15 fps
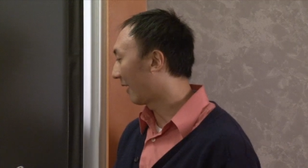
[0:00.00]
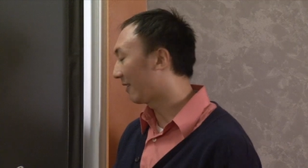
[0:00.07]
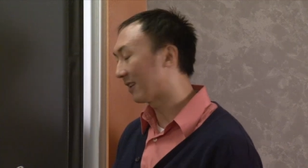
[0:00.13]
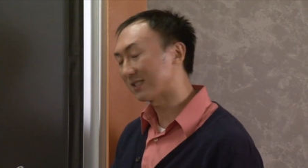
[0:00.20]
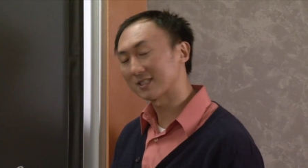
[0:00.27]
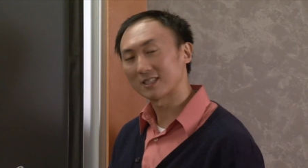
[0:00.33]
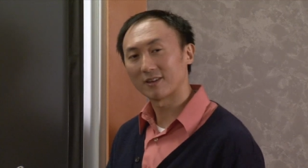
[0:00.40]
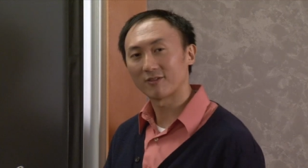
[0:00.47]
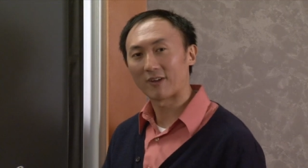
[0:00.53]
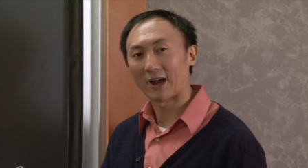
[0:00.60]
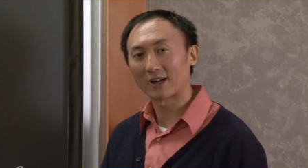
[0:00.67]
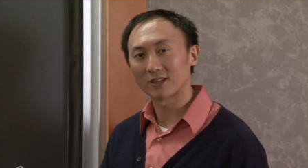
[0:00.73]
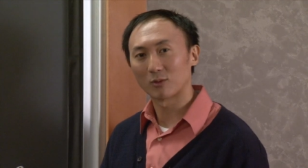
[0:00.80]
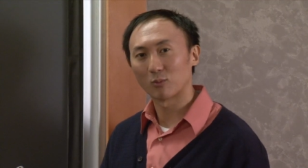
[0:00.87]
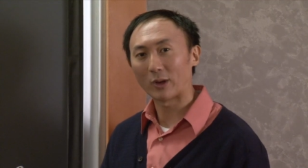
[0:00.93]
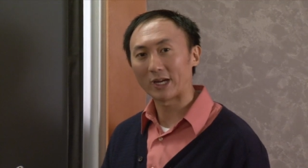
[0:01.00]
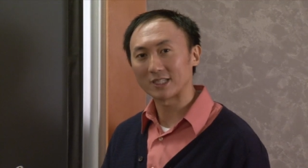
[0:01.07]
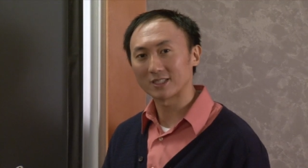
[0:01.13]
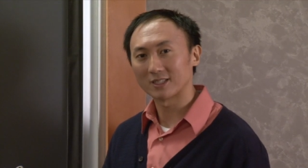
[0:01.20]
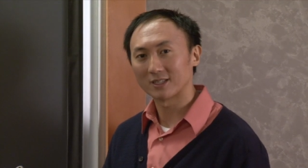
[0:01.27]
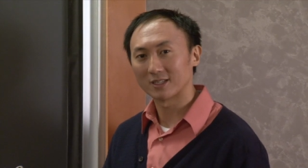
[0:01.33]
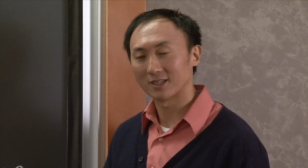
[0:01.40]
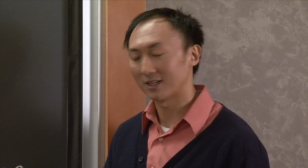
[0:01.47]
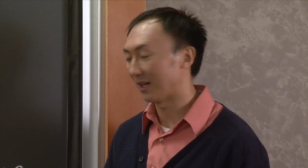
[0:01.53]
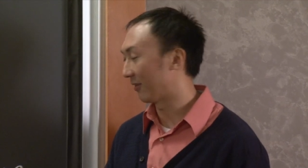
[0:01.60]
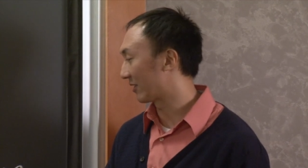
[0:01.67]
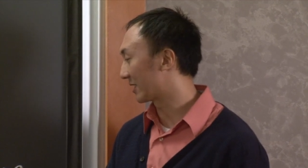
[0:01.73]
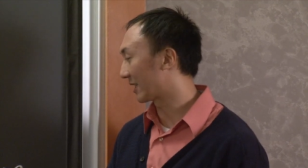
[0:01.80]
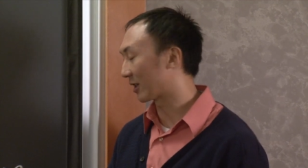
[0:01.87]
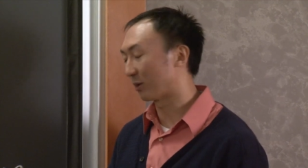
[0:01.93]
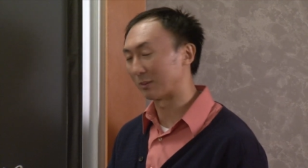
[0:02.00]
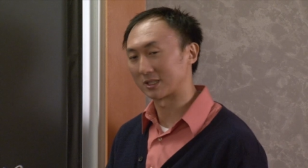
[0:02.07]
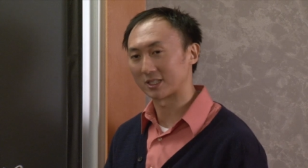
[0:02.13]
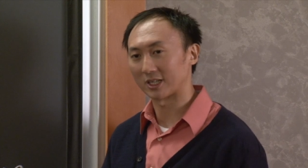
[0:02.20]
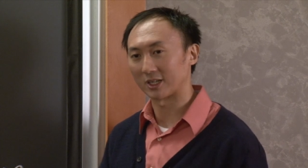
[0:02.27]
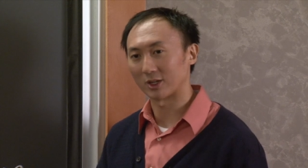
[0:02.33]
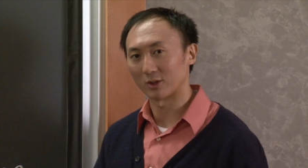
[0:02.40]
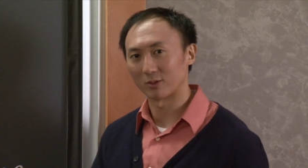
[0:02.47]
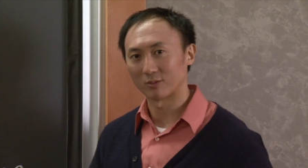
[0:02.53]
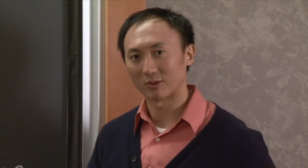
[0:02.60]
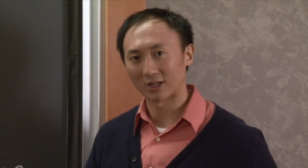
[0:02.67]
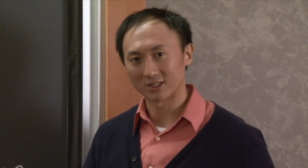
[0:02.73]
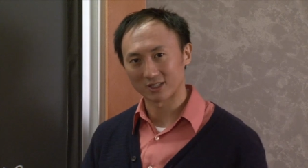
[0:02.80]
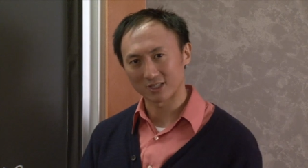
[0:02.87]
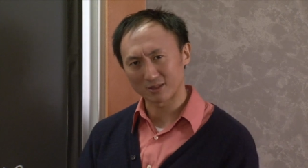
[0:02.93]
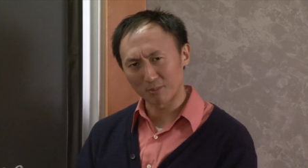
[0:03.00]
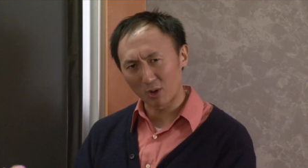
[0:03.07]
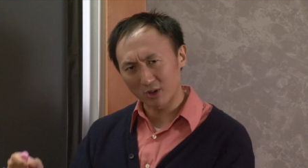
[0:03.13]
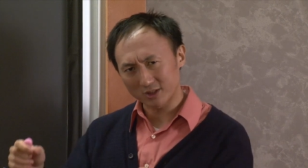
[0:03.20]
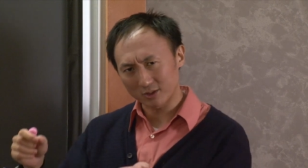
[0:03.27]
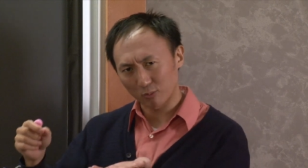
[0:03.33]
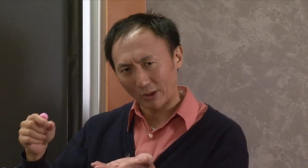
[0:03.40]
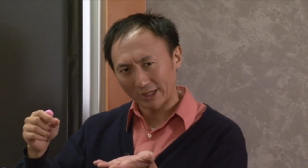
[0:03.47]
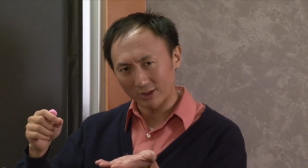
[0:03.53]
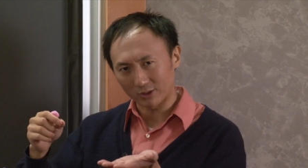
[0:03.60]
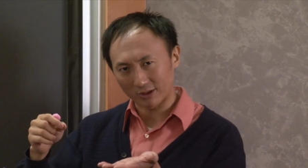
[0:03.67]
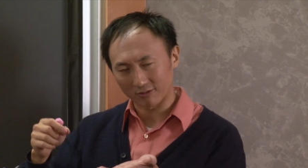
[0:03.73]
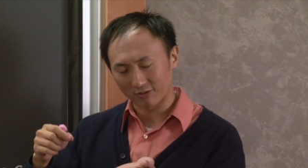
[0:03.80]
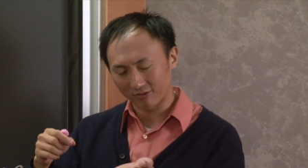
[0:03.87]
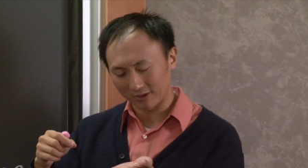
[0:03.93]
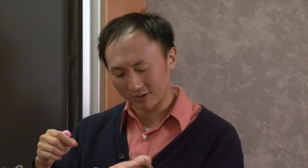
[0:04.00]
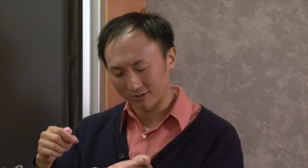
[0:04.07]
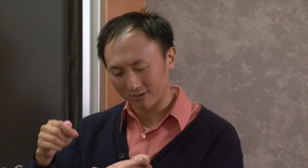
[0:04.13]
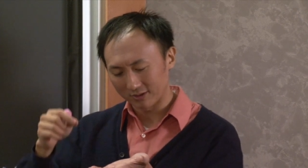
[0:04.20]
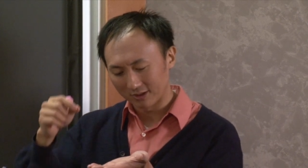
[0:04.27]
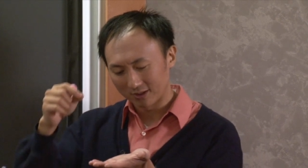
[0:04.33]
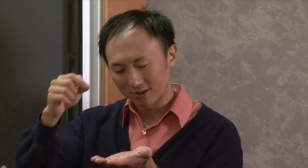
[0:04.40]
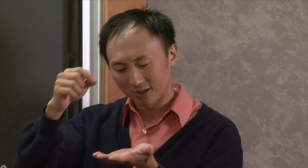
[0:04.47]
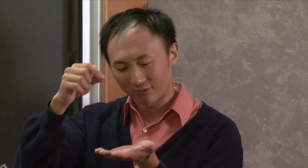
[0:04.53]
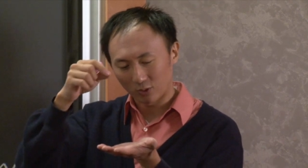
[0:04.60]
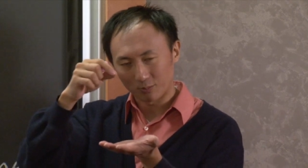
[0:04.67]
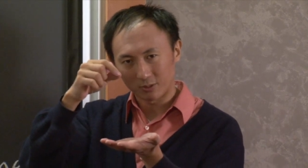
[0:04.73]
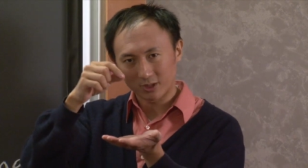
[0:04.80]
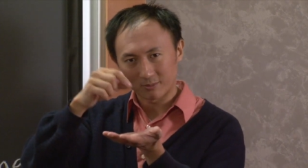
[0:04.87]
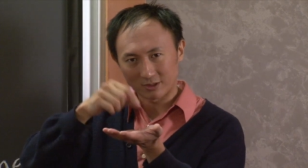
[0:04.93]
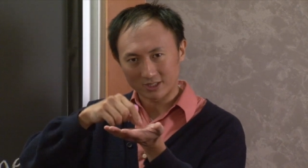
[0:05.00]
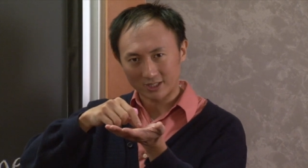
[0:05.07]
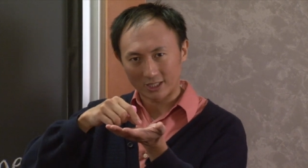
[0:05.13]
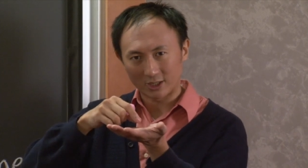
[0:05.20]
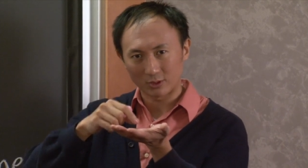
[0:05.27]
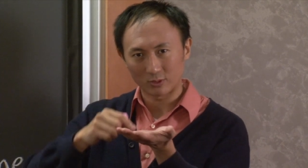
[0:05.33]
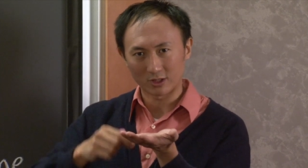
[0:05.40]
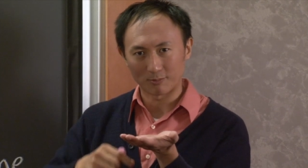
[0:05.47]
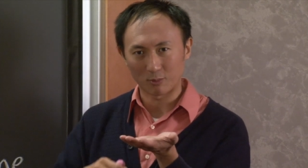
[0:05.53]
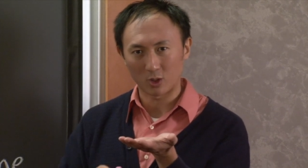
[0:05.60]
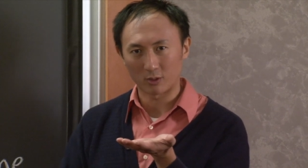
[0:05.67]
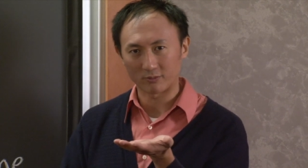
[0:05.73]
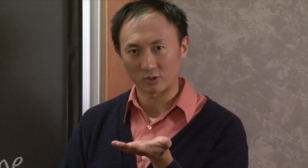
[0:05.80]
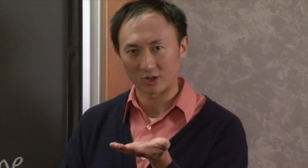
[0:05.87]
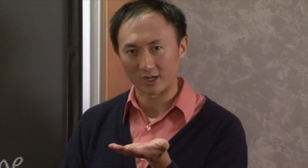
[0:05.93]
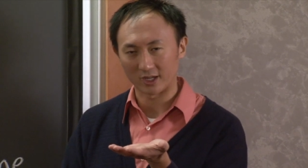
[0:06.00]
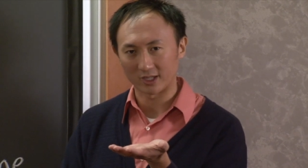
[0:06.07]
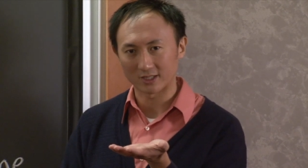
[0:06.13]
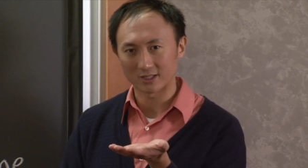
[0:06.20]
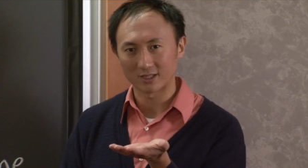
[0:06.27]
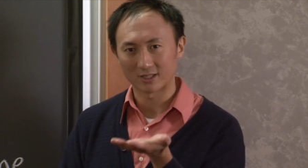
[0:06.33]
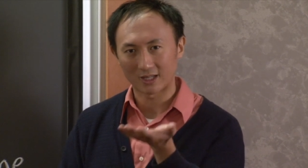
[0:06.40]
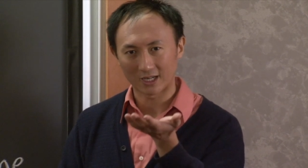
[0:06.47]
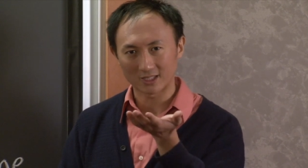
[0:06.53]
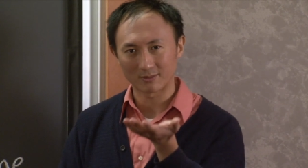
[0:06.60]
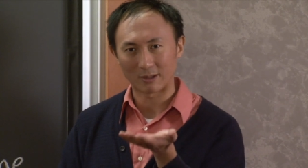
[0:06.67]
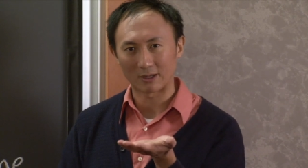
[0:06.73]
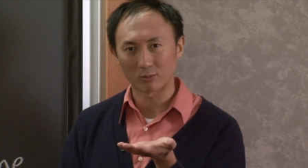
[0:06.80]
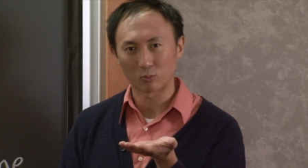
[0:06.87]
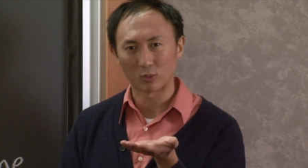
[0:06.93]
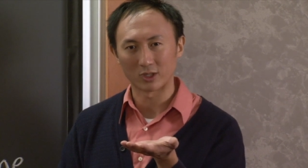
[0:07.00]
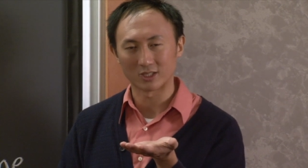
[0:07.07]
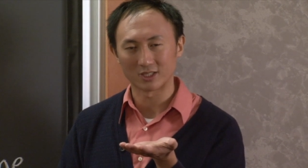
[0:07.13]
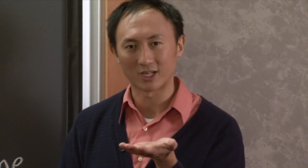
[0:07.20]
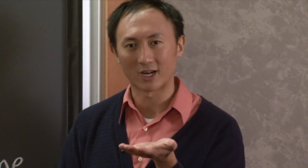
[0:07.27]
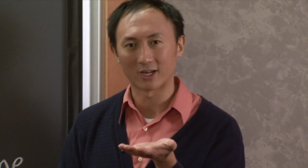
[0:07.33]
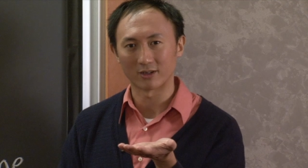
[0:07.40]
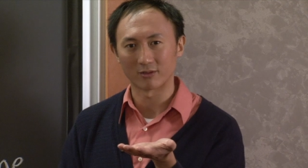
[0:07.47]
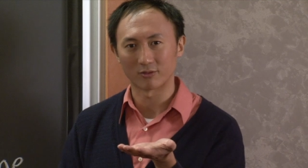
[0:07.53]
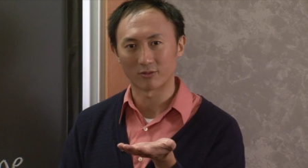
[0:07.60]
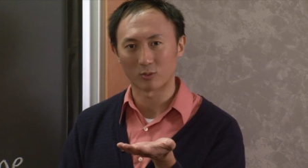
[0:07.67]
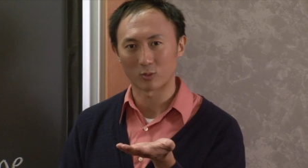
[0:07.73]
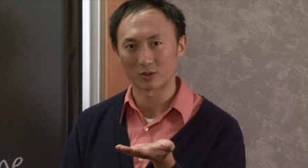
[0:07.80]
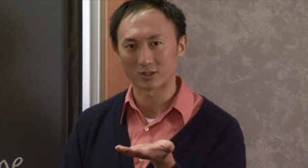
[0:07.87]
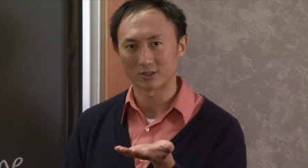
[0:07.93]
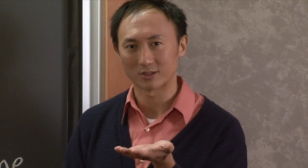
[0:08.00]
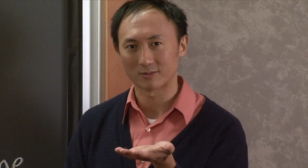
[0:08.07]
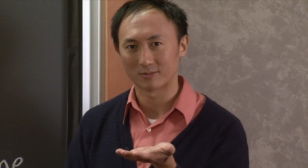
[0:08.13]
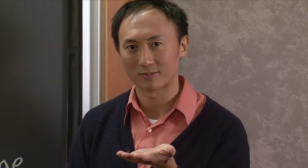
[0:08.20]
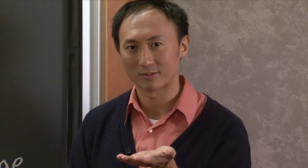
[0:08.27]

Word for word: And this is in fact the weight of a single mosquito. That's the smallest weight you can feel. If you put a mosquito in the palm of your hand, that's about one dyne of force.